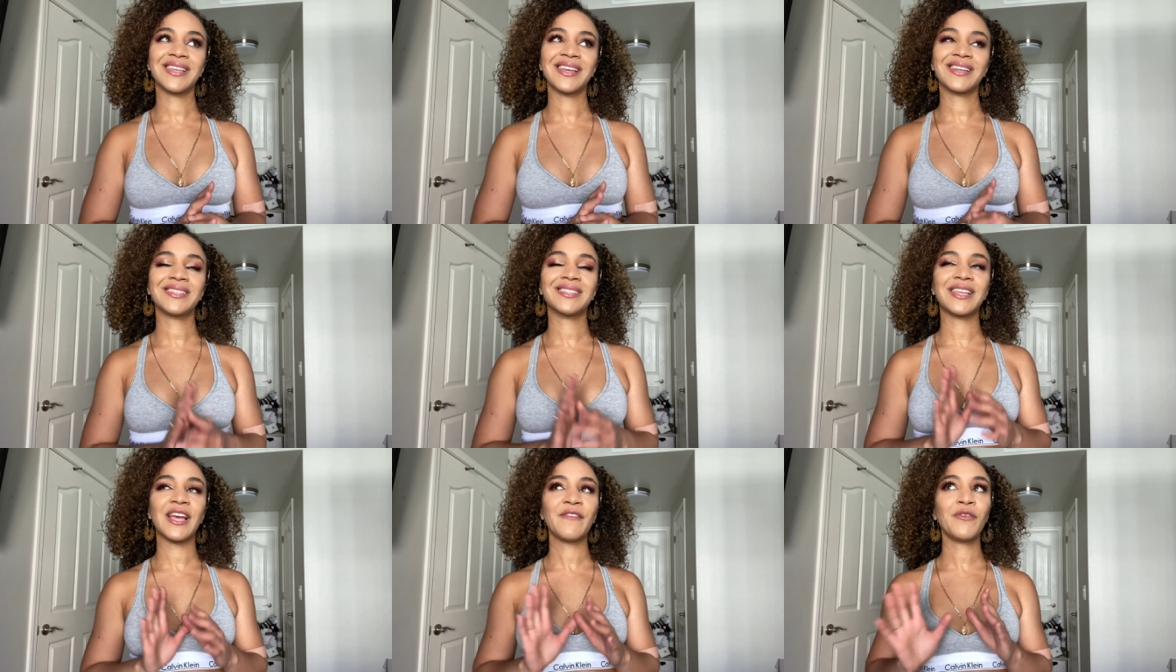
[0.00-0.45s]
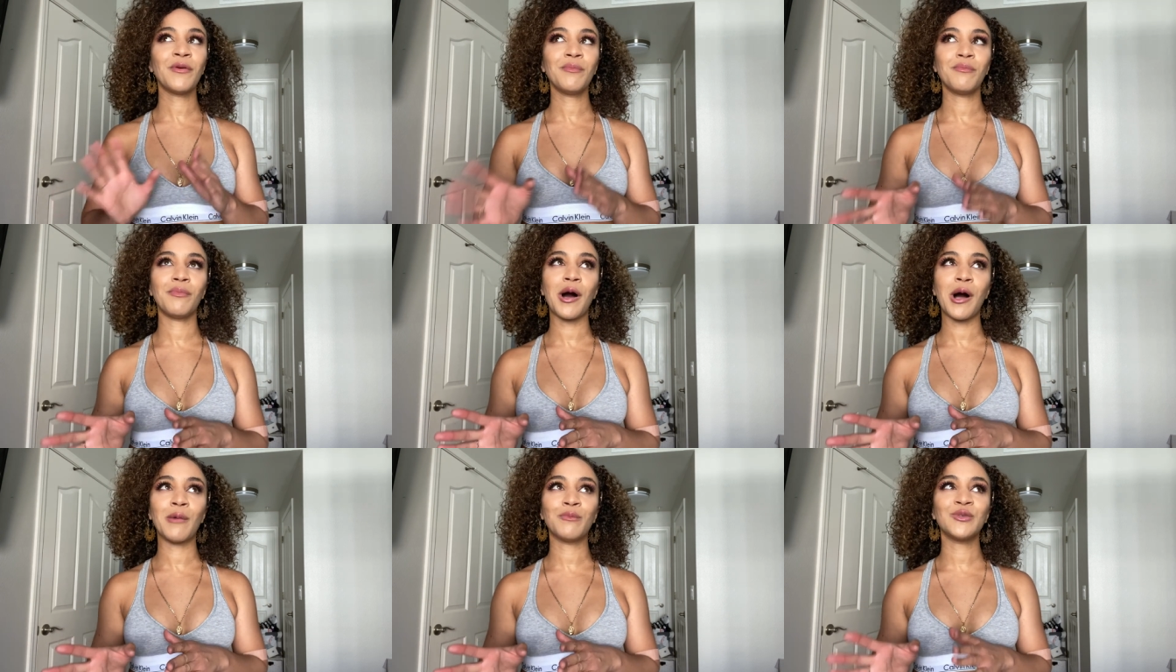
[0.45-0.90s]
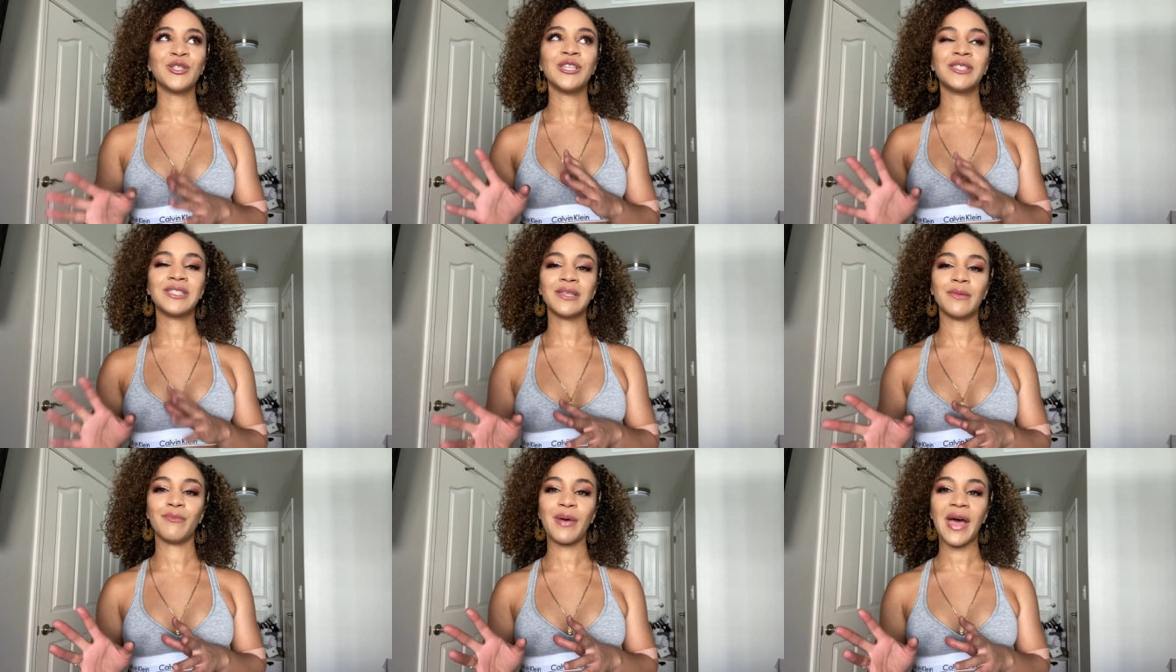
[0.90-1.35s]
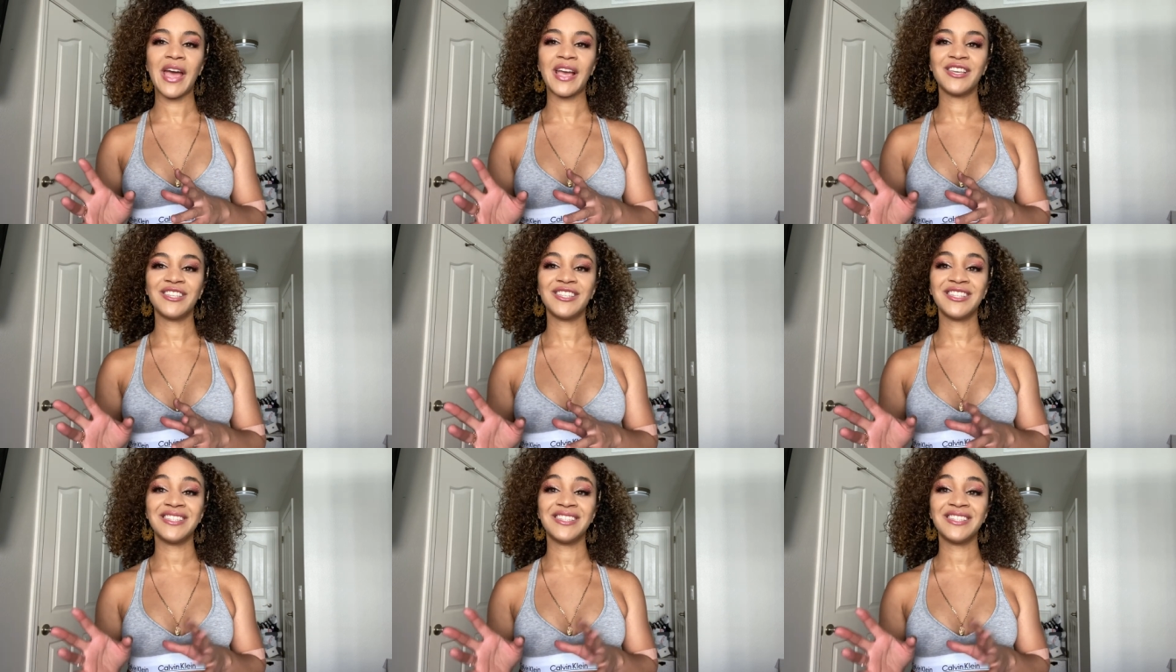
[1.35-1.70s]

Like aside from mom jeans and baggy